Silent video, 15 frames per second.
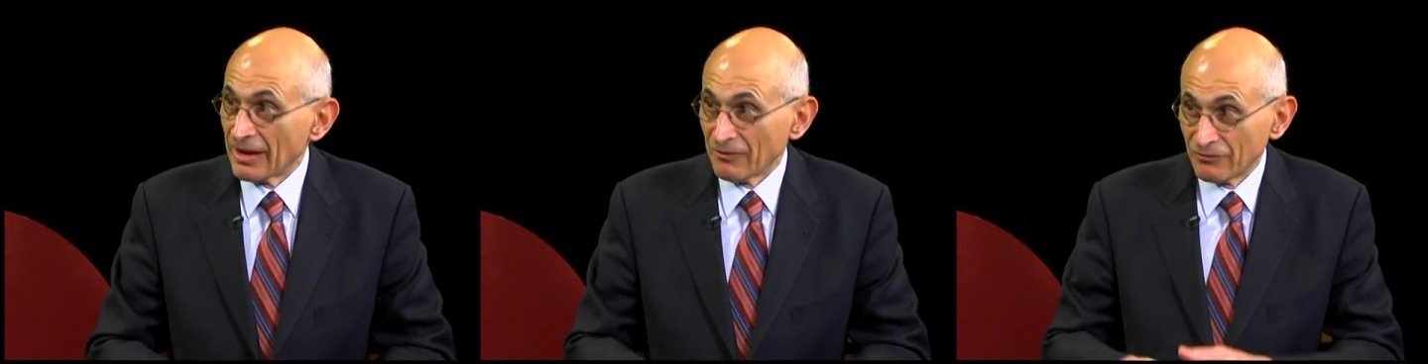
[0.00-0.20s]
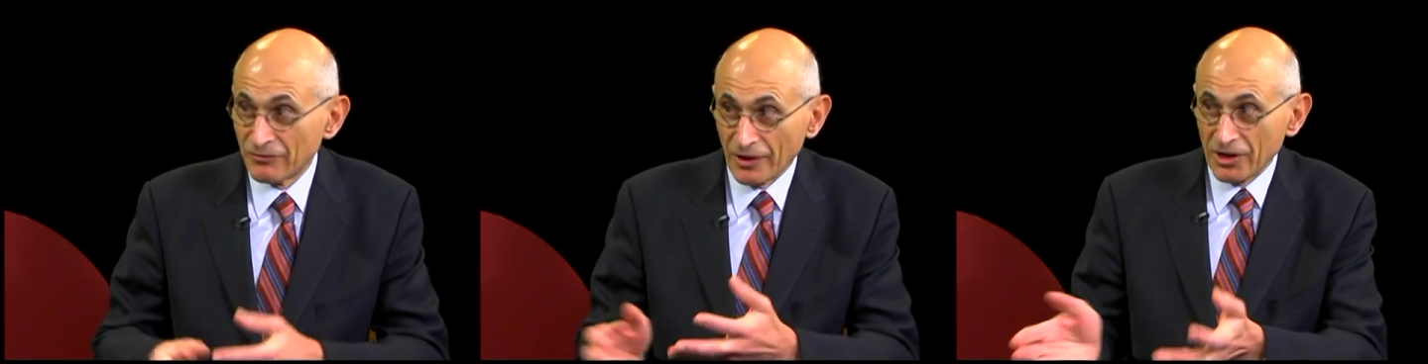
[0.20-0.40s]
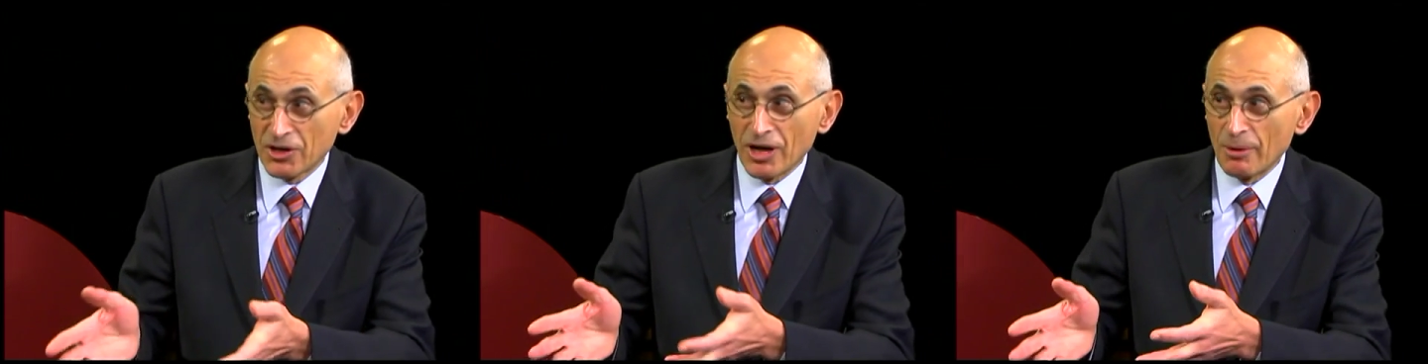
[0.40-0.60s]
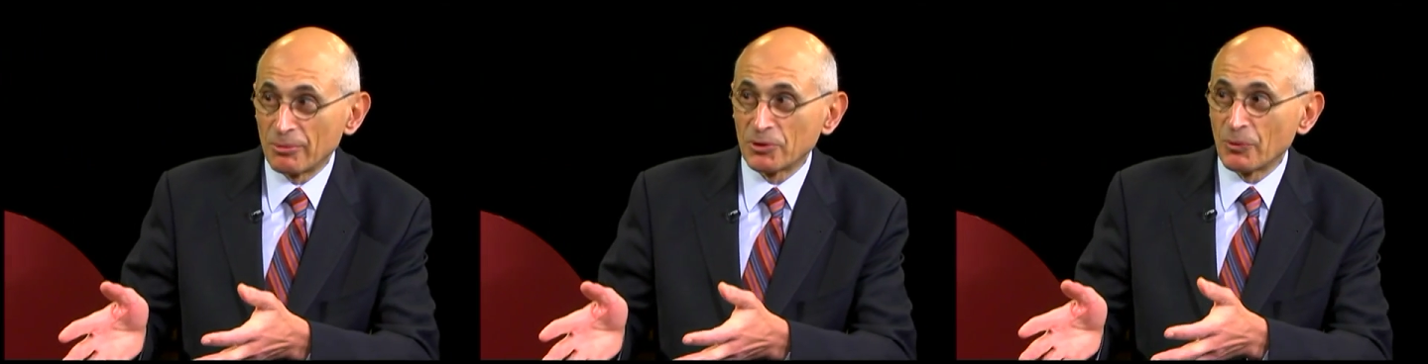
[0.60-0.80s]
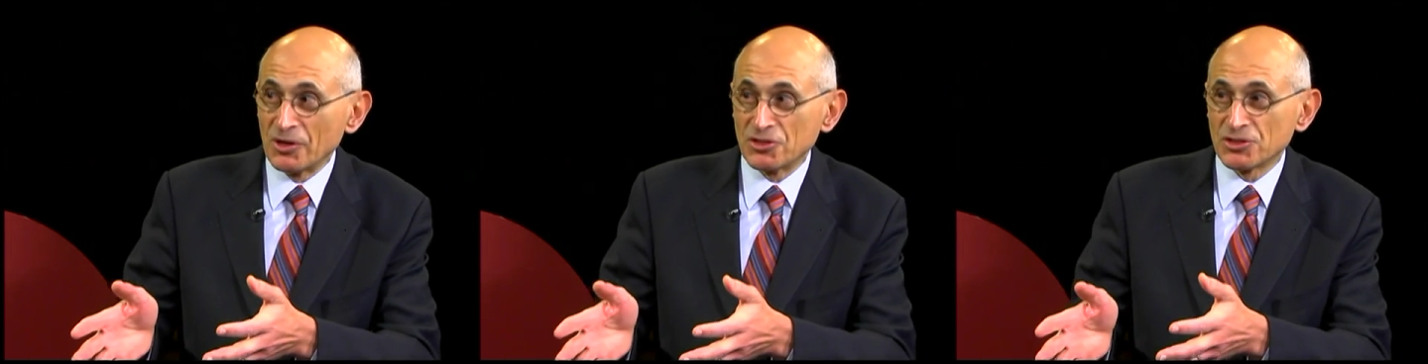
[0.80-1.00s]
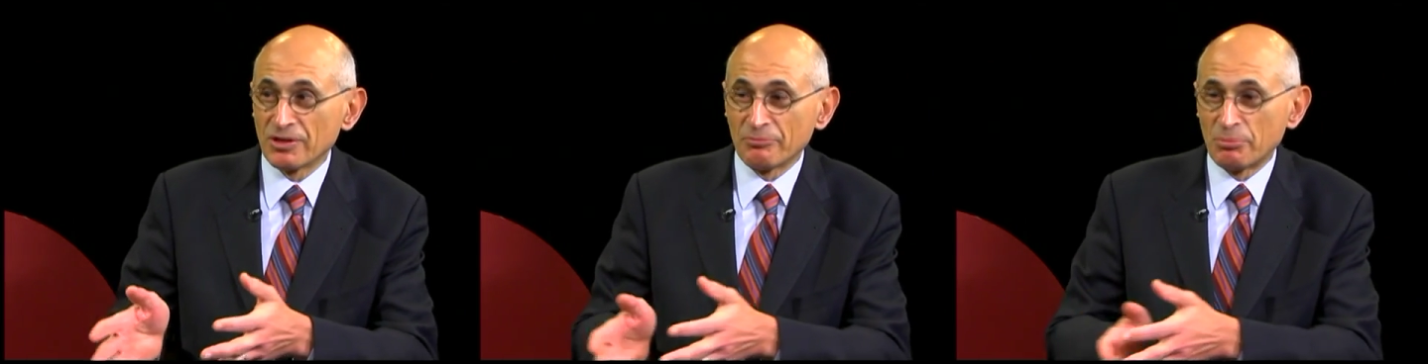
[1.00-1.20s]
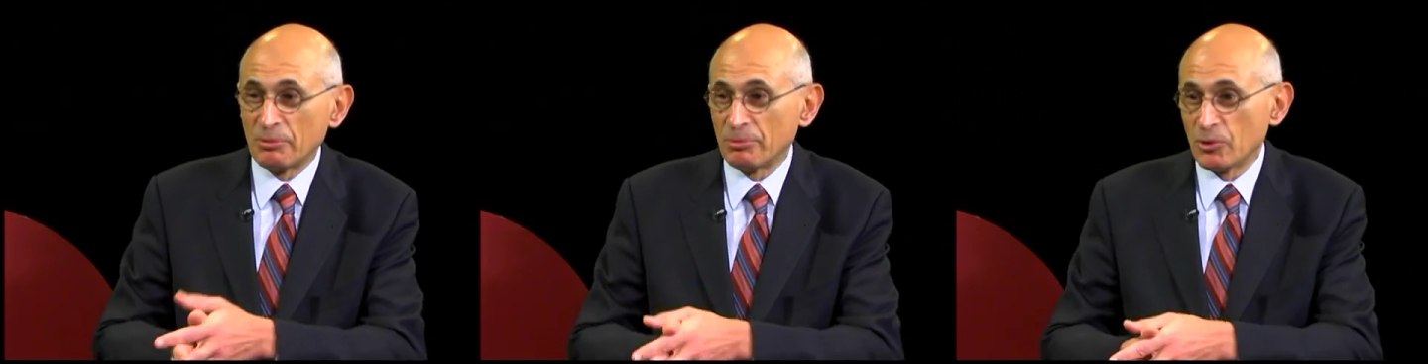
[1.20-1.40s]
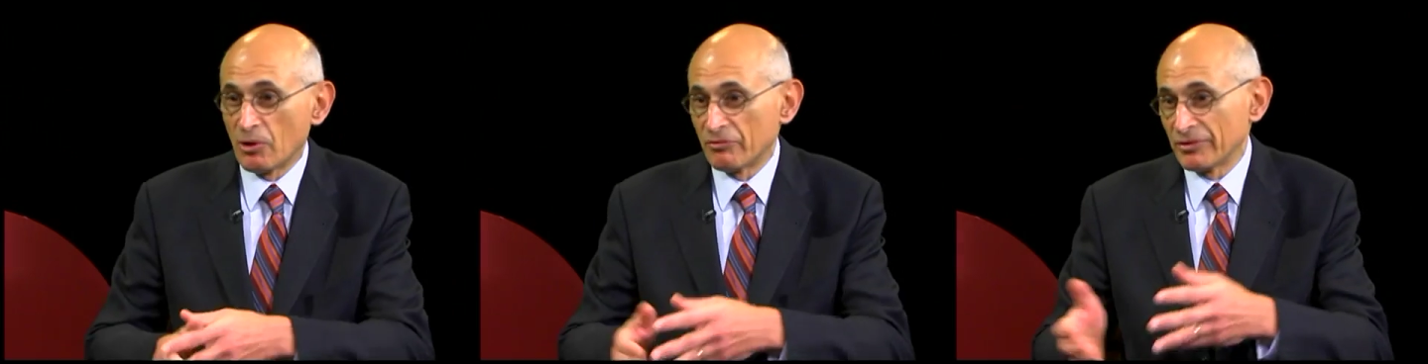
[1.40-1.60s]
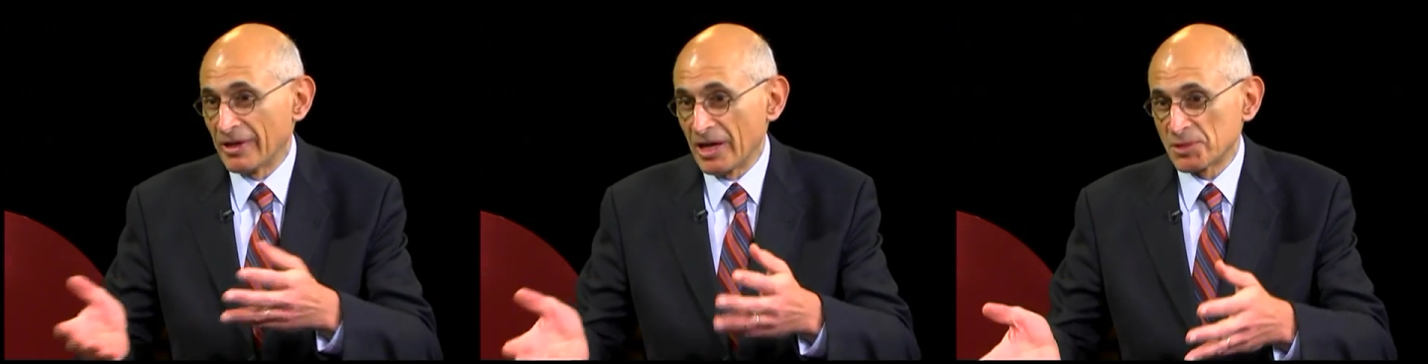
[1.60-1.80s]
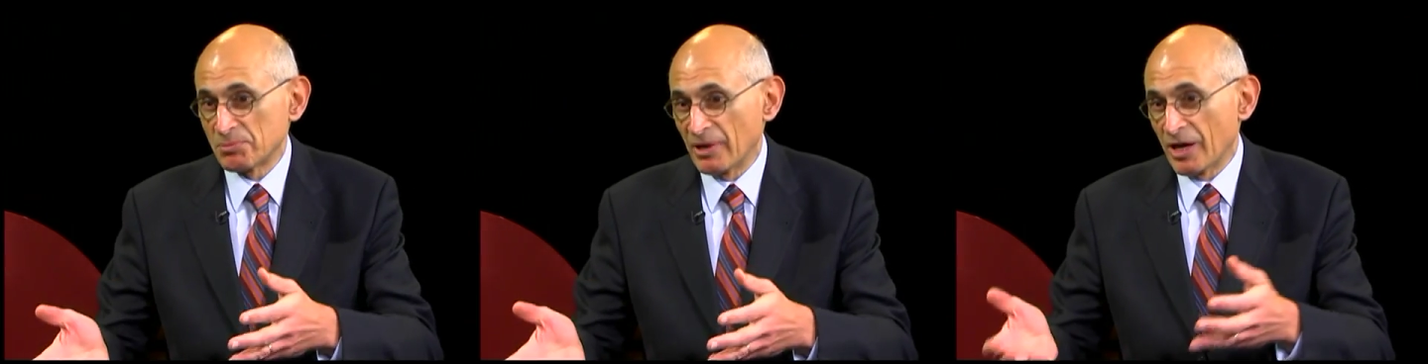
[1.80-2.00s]
Very common question that people often
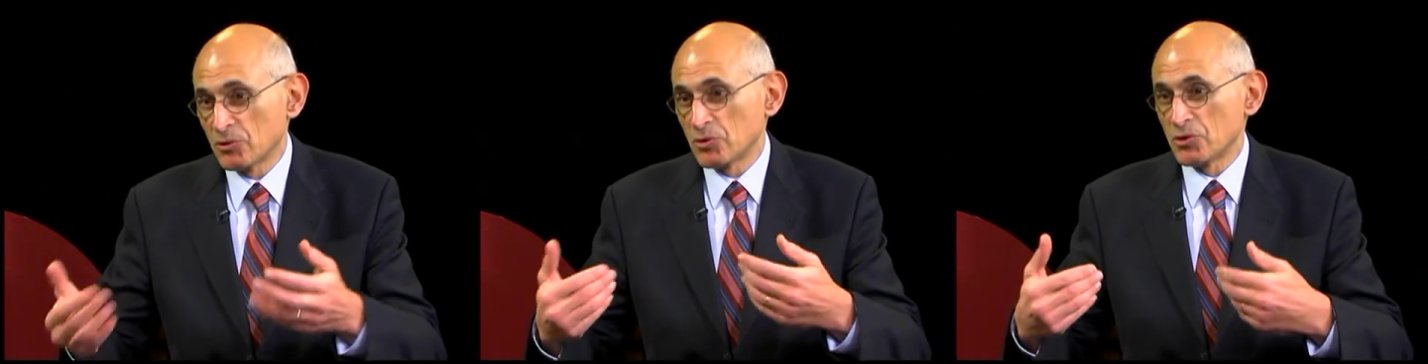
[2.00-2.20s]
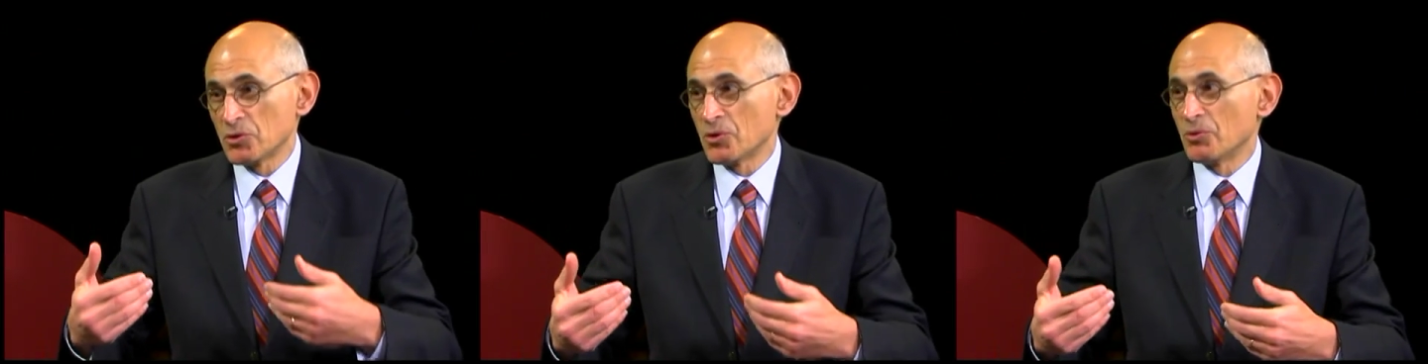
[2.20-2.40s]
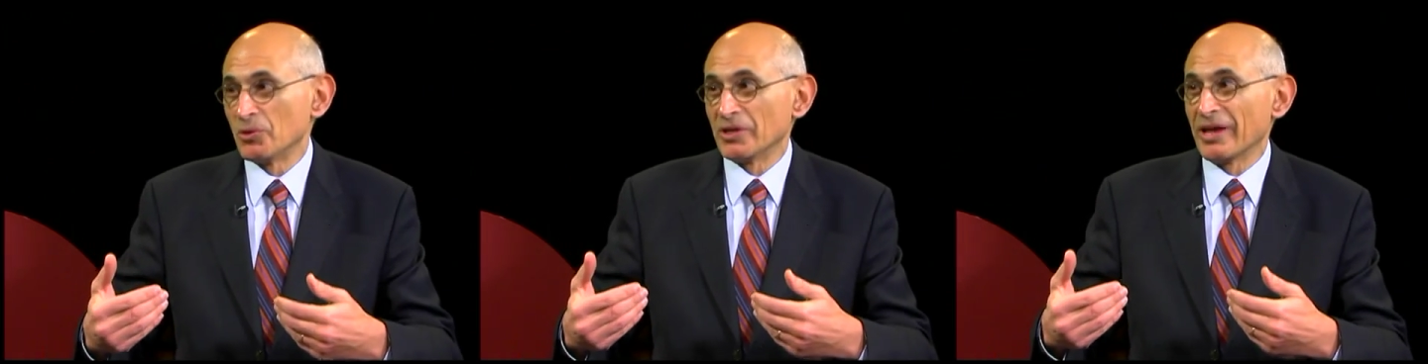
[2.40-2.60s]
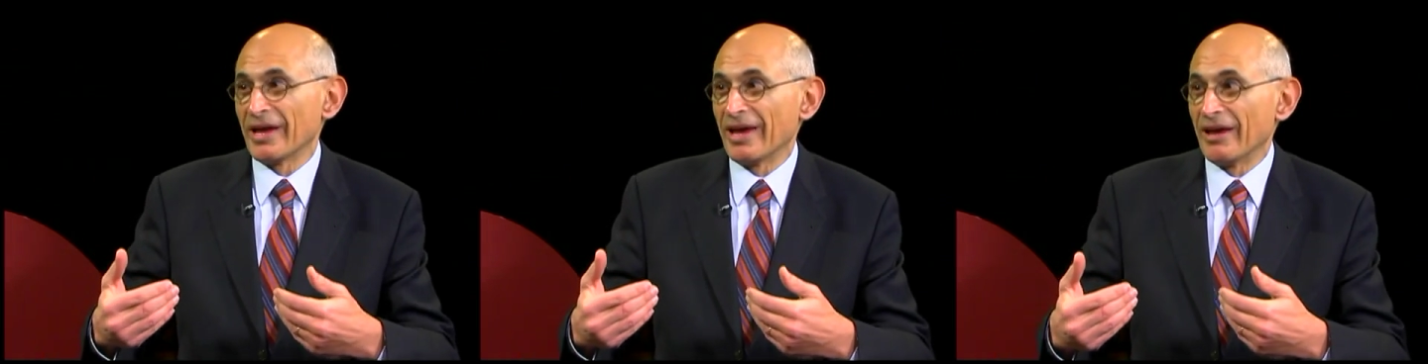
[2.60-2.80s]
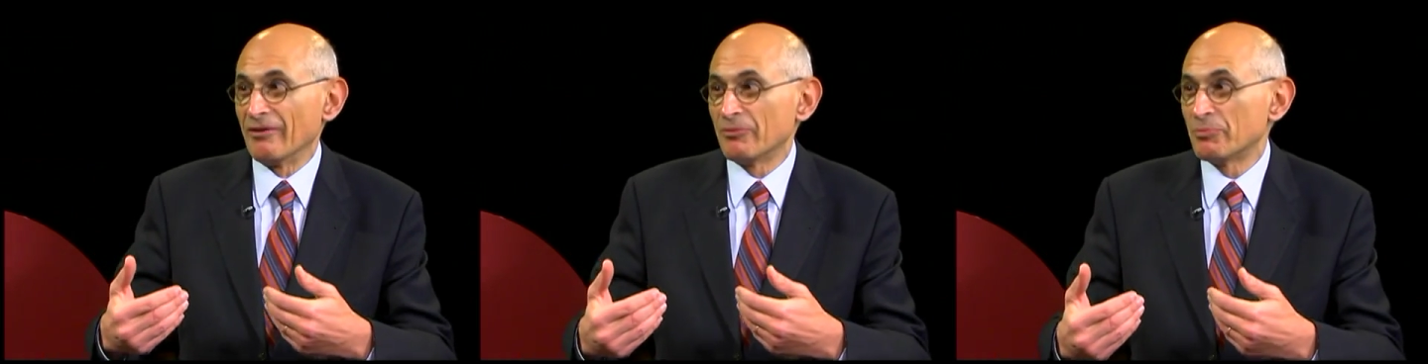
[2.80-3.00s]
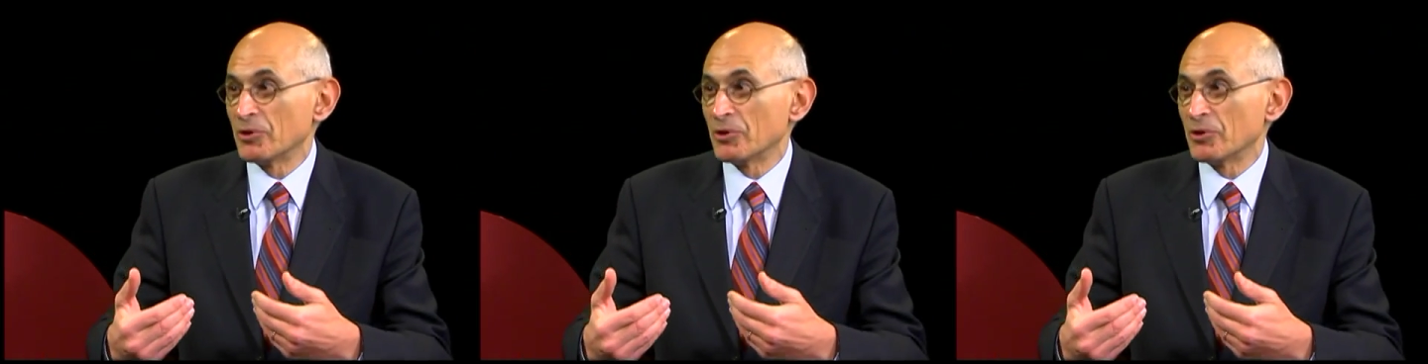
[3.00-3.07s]
ask me, how do you know what I have?